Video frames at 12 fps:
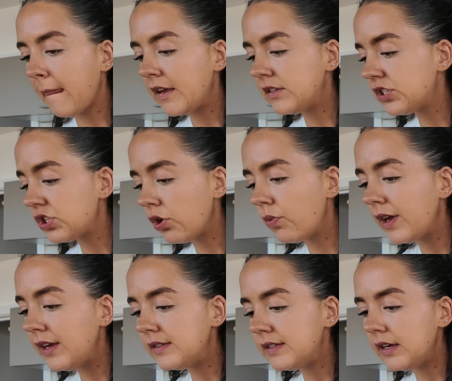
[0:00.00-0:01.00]
It's so
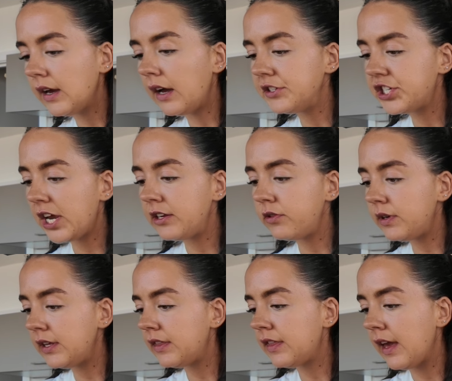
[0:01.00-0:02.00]
easy. I
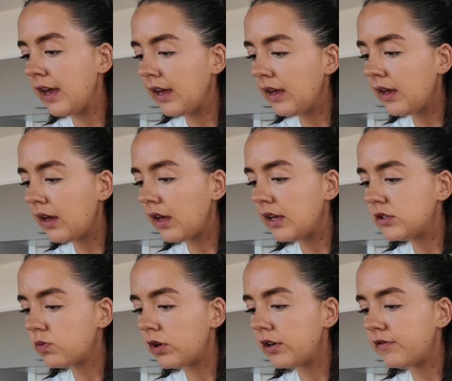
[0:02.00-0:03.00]
genuinely think
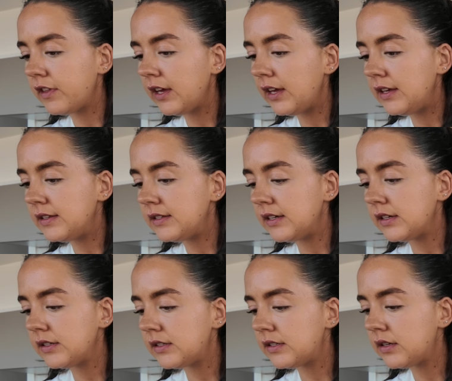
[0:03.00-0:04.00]
it's one of the
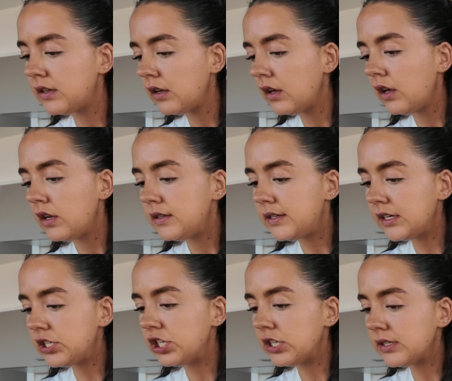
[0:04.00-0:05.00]
easiest
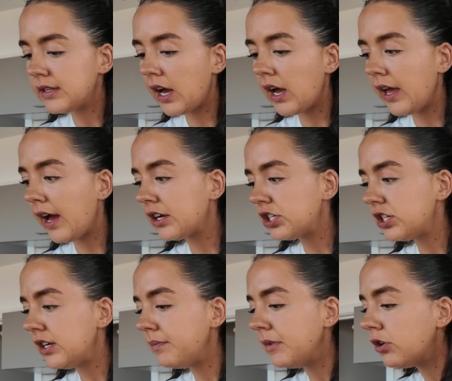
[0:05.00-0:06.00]
dishes that I
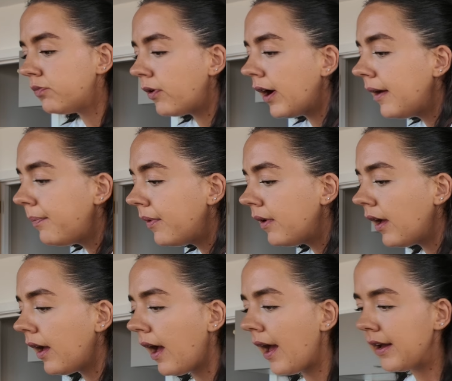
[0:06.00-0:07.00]
actually meal prep,
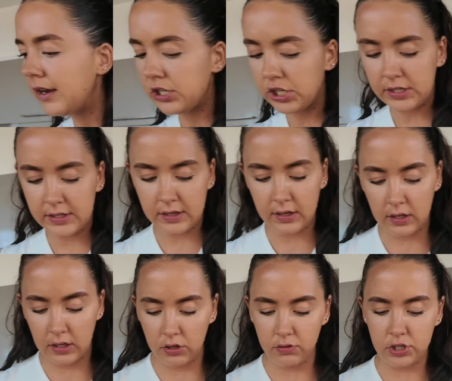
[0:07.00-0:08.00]
and
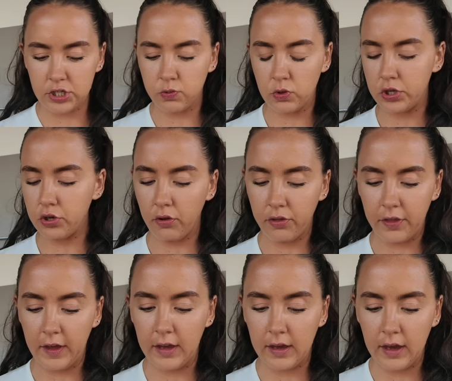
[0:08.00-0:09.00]
you just would not
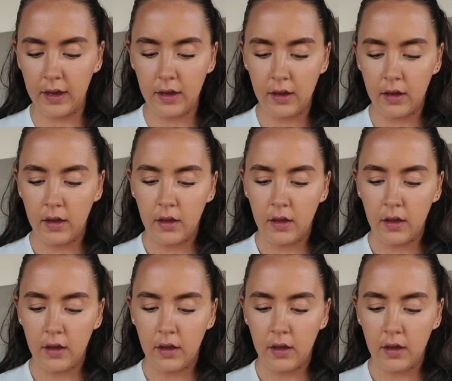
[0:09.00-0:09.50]
think it.